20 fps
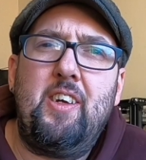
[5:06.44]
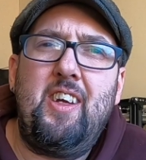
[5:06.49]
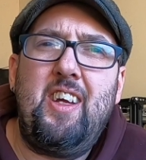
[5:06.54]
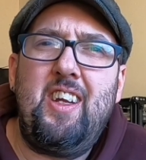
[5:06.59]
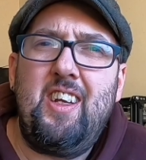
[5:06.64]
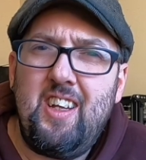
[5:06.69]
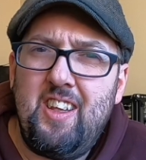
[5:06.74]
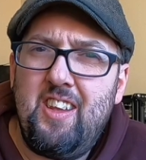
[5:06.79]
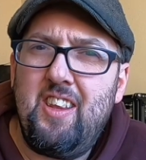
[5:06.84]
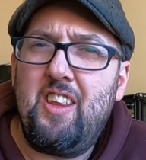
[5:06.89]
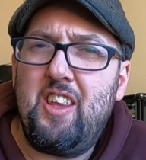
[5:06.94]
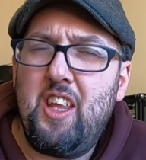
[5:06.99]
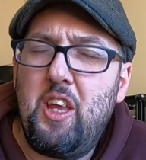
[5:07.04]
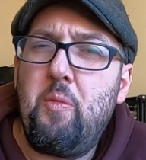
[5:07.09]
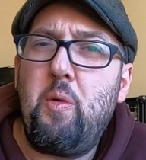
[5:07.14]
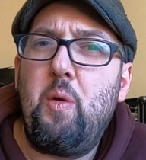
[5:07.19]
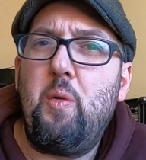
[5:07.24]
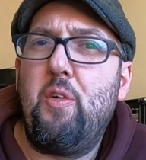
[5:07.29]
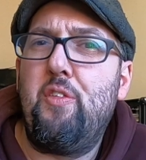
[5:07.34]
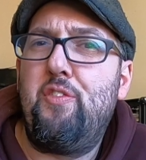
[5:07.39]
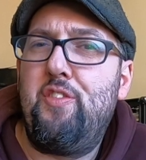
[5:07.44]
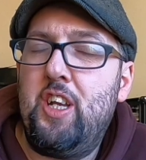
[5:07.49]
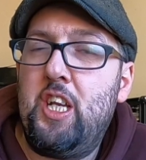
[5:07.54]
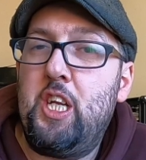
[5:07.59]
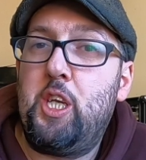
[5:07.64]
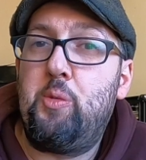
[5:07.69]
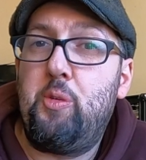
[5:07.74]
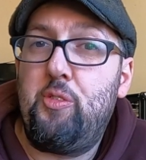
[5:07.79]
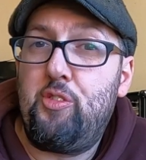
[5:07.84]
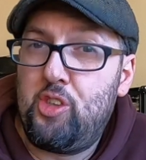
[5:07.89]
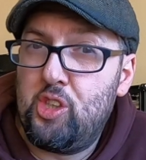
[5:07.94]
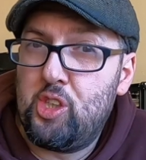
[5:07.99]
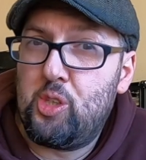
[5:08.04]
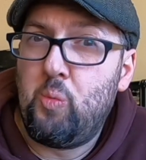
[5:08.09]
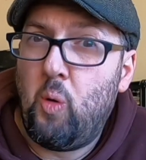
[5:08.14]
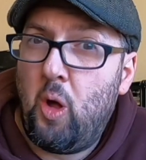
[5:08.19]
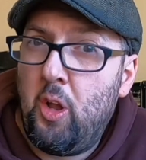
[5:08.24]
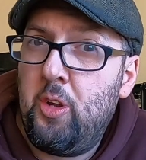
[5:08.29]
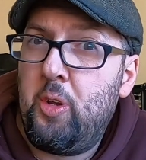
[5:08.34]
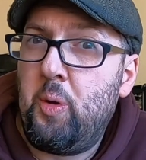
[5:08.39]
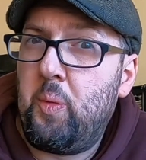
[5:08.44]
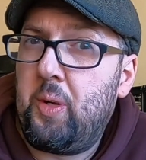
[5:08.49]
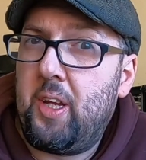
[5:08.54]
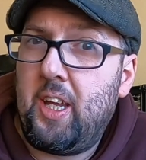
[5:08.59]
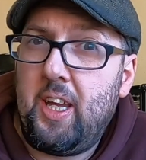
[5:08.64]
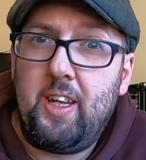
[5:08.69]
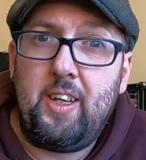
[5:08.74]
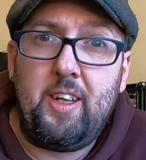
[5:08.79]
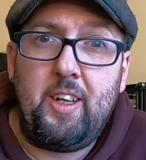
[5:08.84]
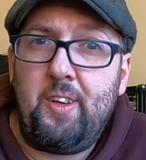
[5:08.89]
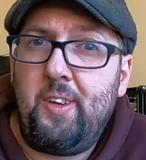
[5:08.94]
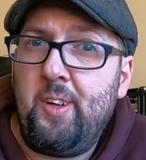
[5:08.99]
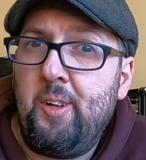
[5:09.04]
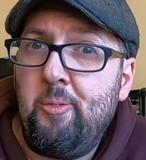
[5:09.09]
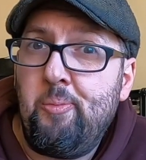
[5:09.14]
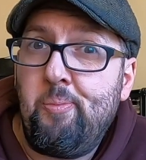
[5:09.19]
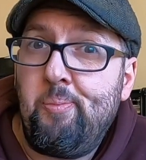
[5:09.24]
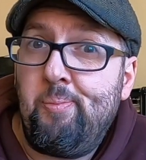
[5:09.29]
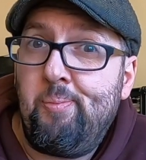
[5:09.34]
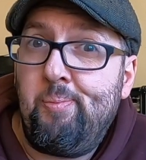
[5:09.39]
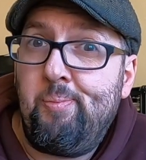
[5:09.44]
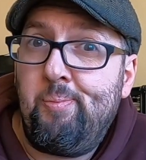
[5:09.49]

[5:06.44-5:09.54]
You didn't think we were finished with just one new kit, did you?